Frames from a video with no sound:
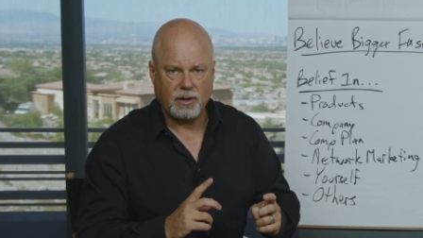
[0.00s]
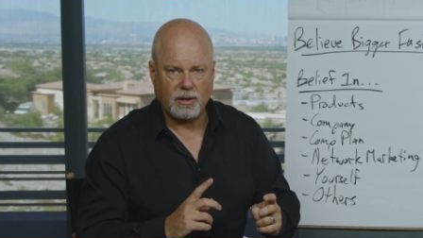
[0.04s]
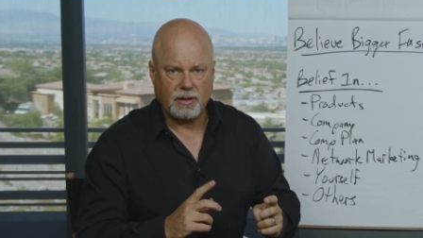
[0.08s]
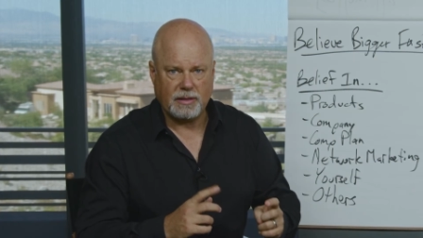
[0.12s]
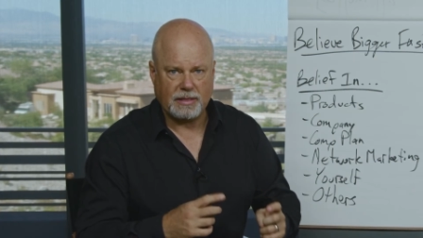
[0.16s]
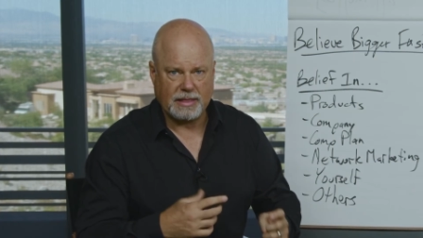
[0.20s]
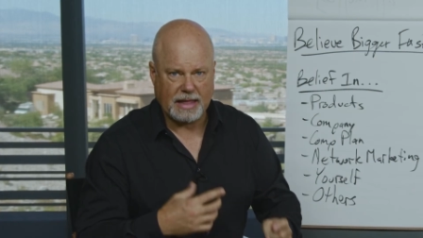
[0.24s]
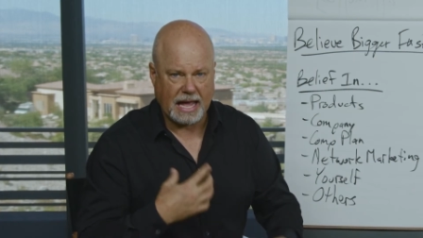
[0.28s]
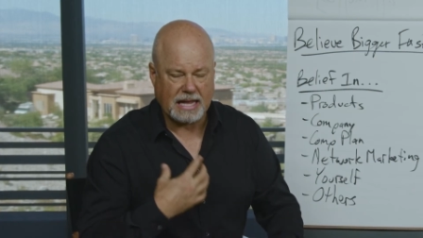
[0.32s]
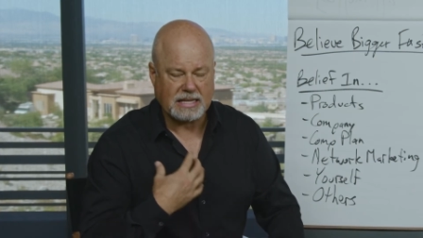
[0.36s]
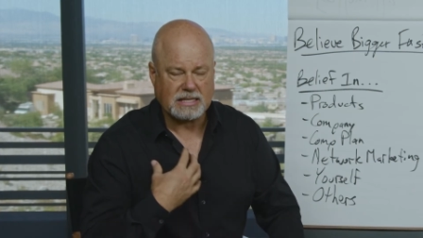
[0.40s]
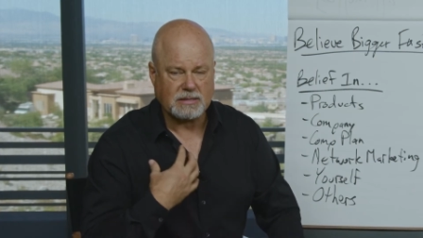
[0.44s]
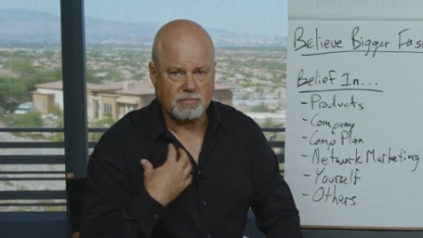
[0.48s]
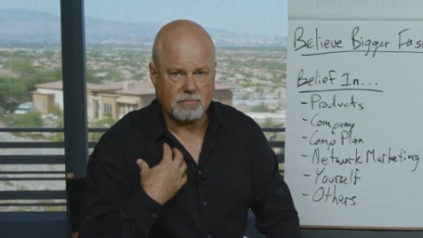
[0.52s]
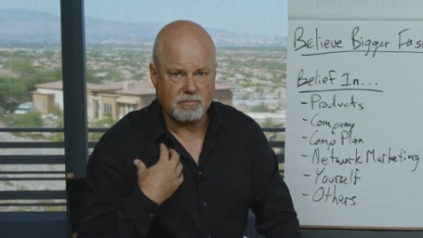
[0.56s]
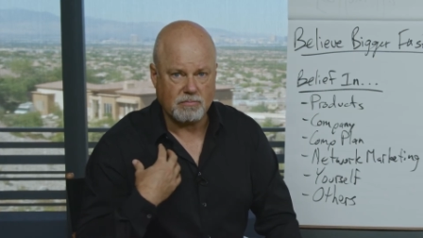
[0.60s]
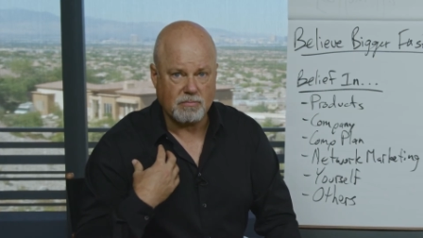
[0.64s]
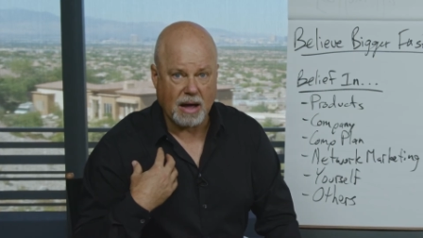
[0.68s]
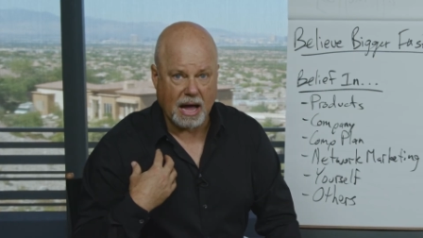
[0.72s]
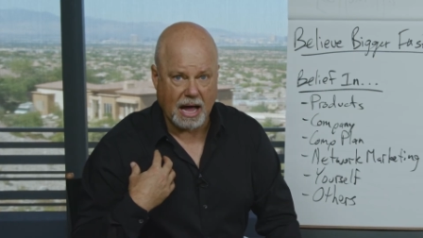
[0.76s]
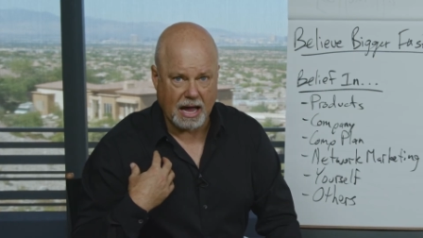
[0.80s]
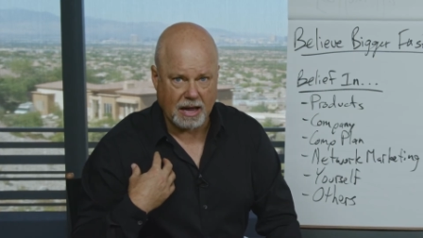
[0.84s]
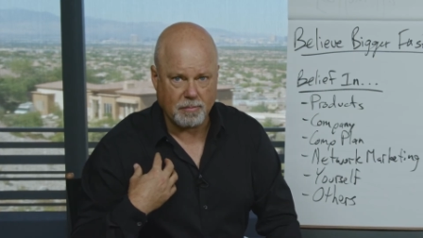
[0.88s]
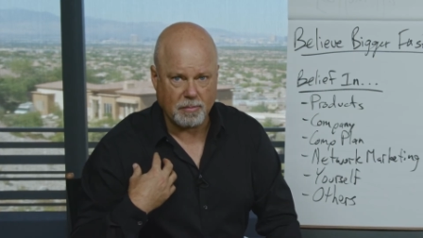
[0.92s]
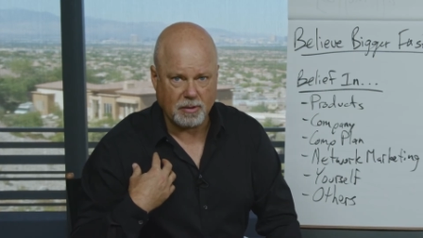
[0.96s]
That's
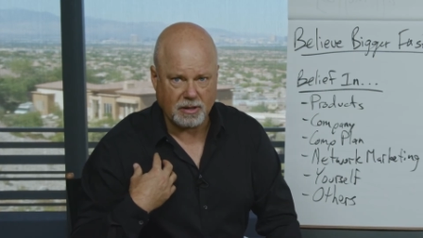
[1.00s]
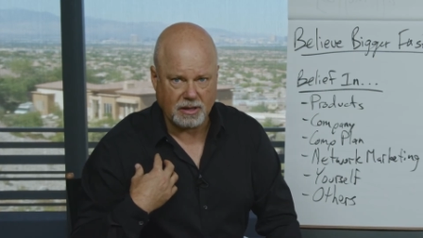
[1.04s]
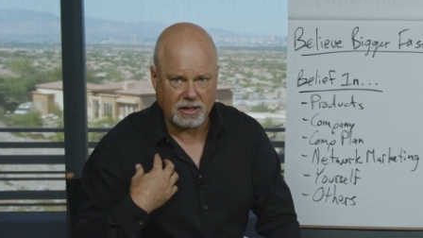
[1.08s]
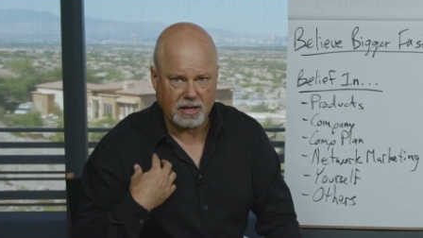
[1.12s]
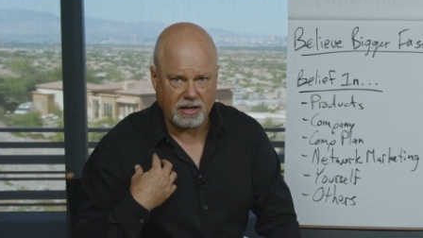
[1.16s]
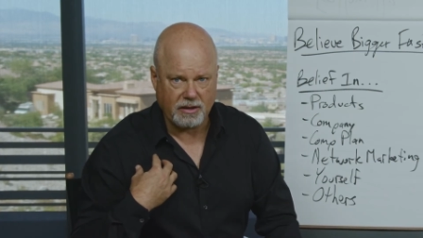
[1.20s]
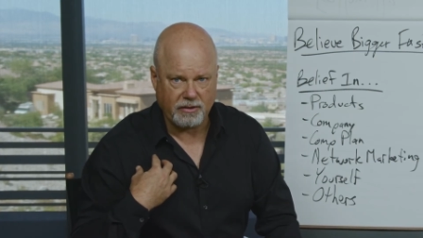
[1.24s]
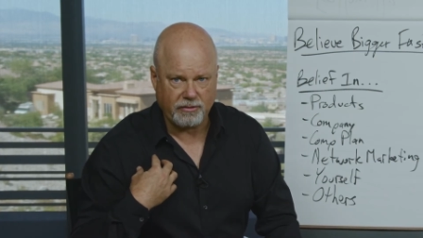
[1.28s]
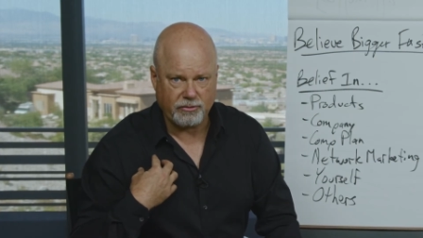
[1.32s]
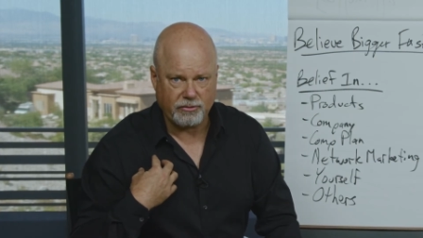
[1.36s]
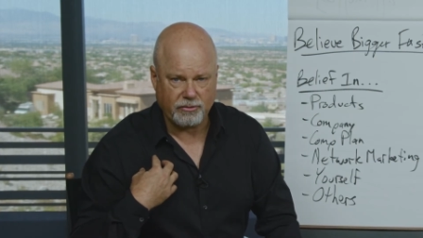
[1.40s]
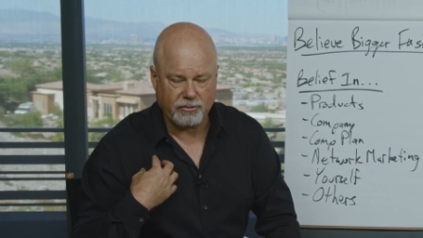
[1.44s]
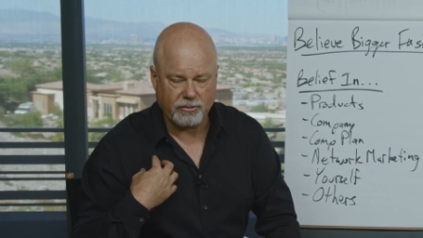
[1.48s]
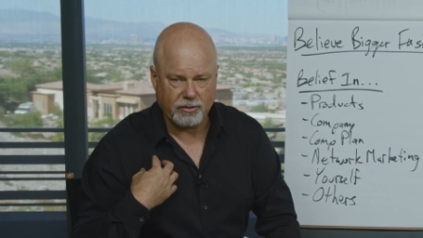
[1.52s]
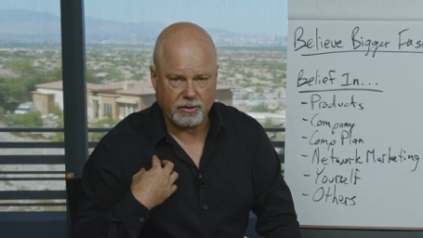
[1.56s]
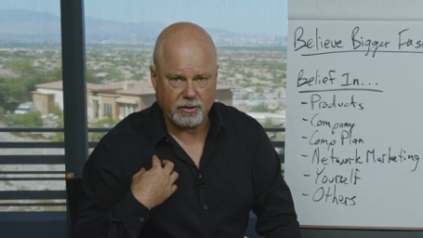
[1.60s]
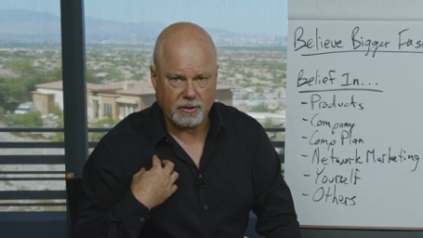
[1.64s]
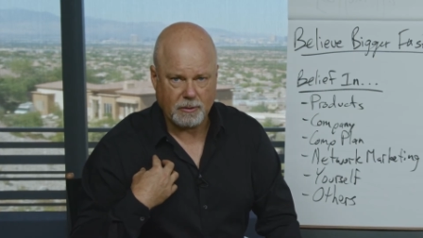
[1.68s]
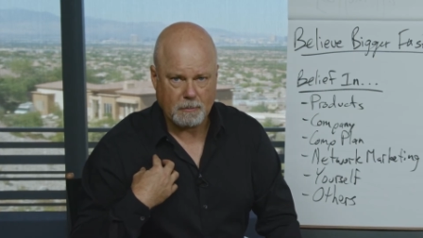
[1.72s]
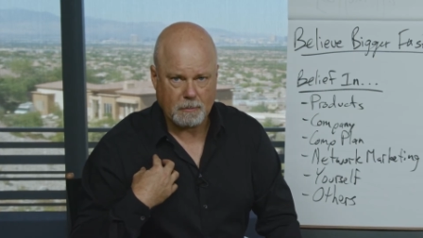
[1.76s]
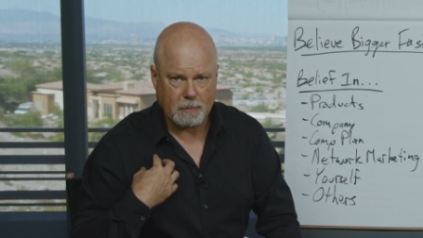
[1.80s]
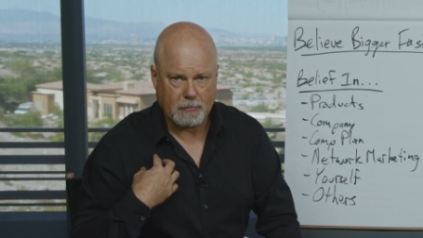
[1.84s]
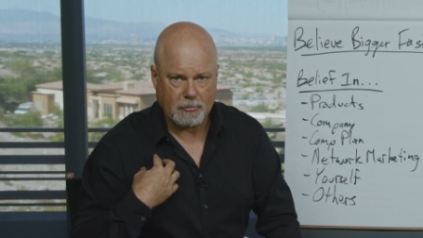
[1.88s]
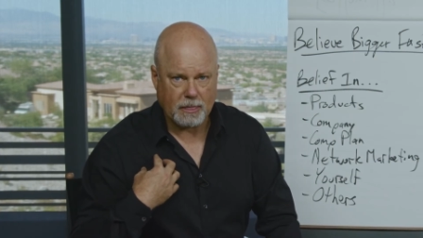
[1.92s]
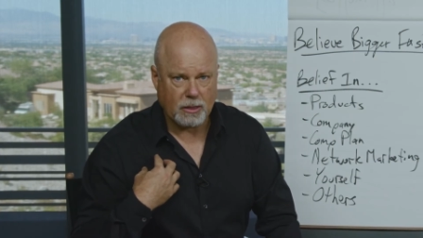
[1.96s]
my belief.
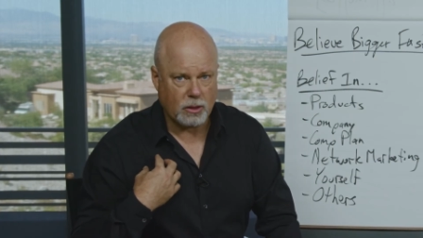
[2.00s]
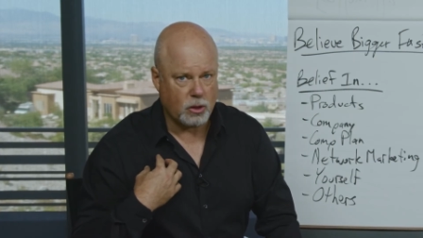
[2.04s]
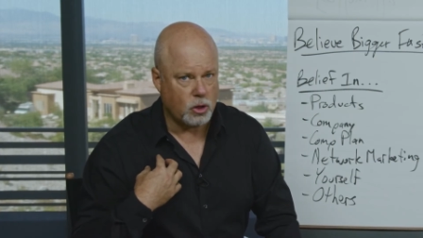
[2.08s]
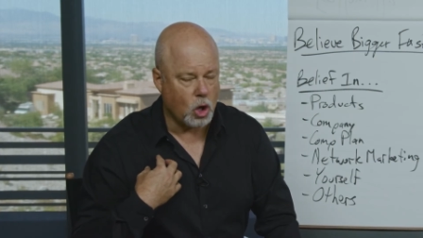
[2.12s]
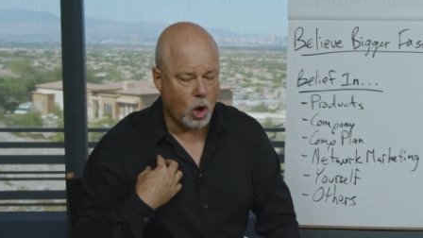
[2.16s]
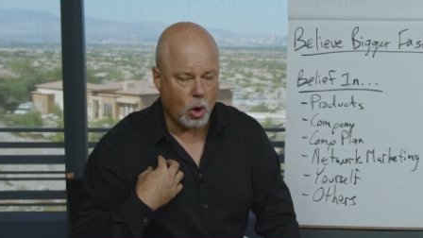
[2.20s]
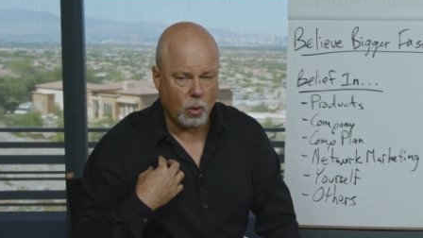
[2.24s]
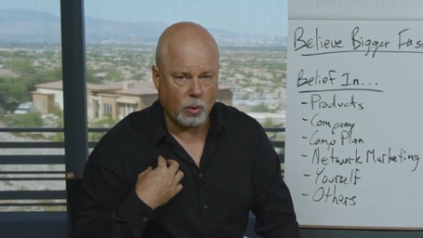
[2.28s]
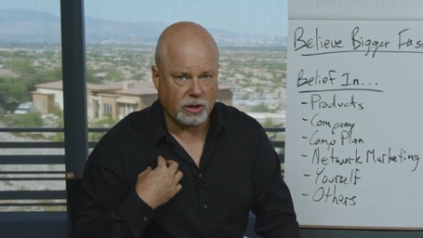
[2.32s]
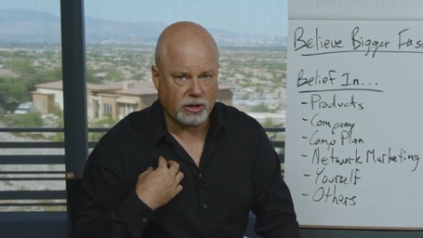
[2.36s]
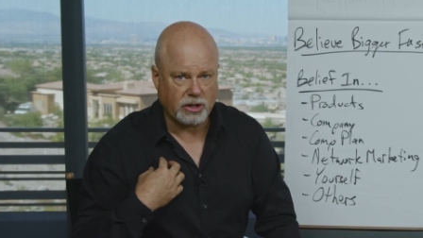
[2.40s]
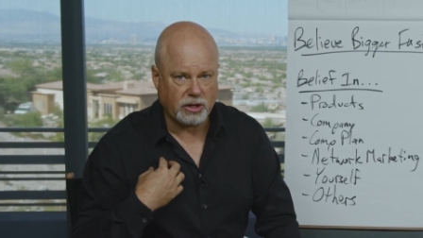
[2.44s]
No one